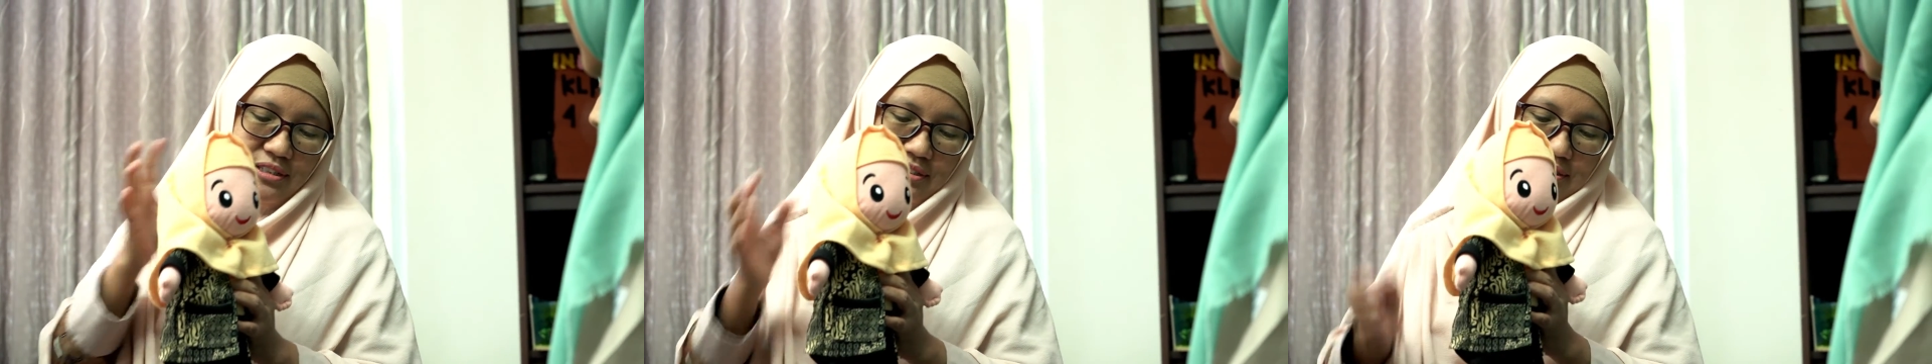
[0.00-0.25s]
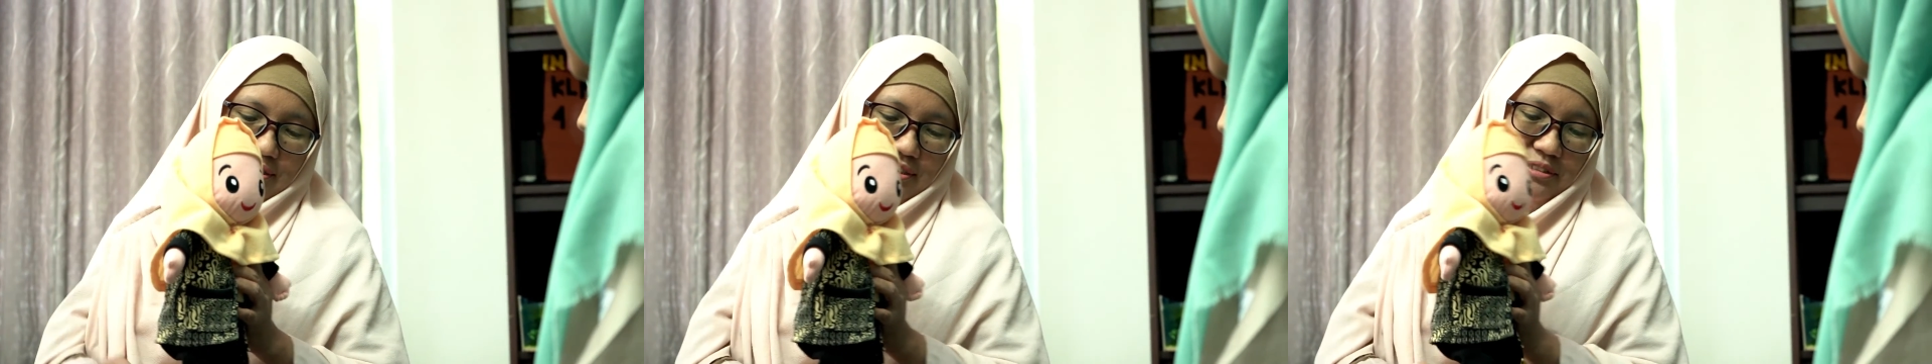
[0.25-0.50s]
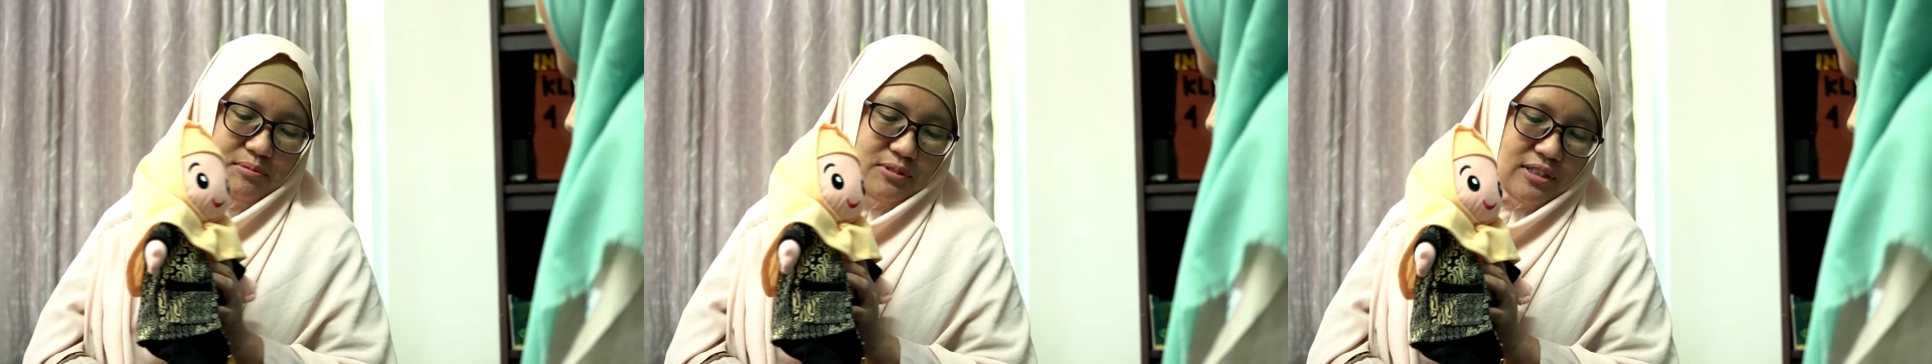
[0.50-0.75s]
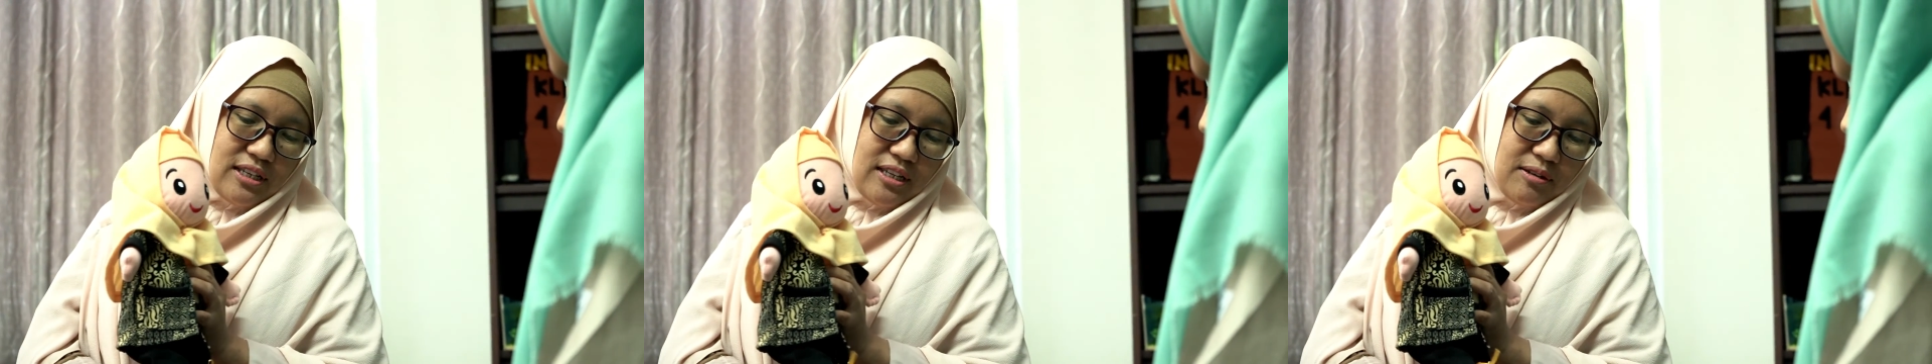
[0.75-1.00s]
their
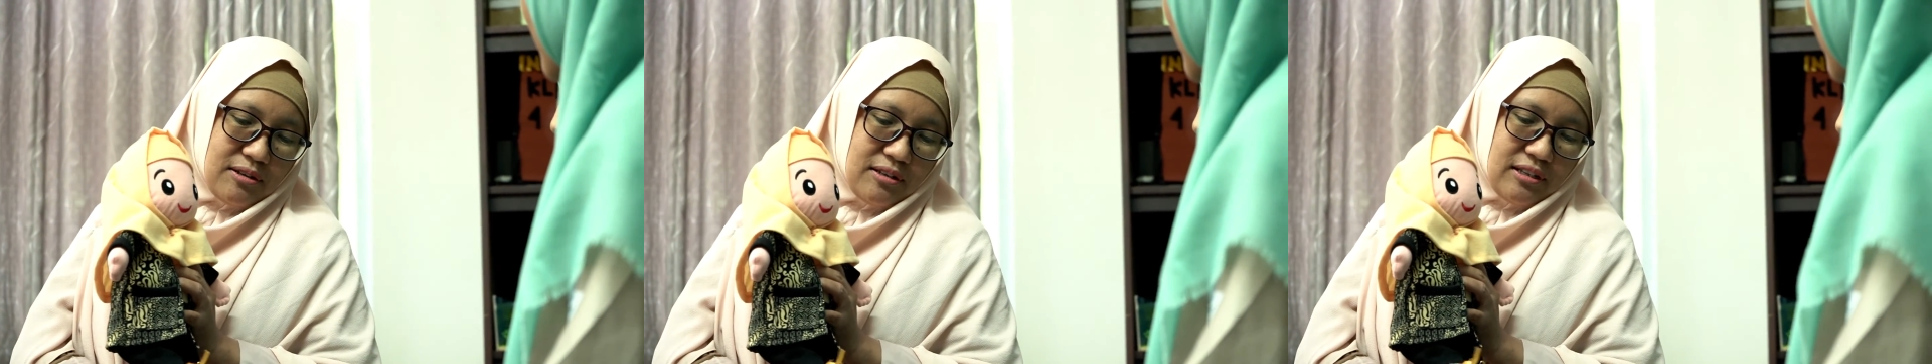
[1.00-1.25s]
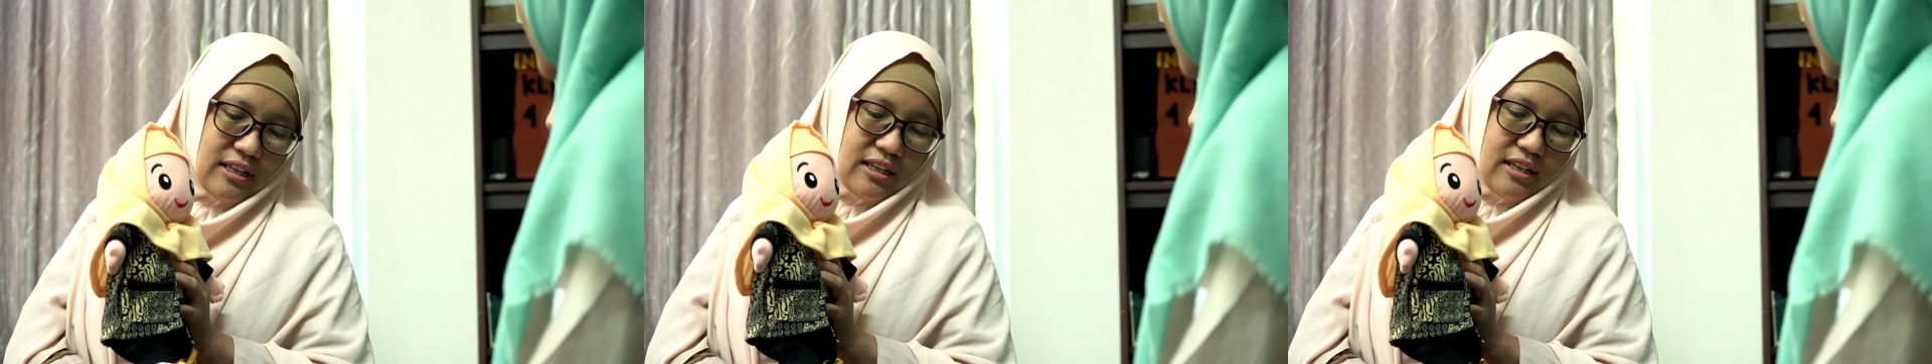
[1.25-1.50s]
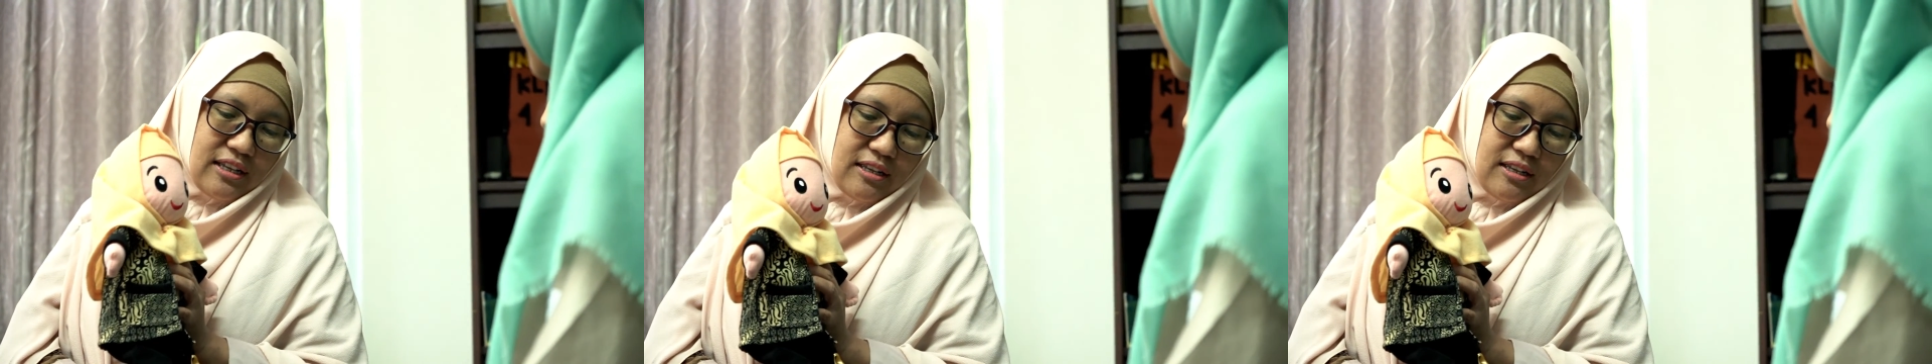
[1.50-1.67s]
physical touching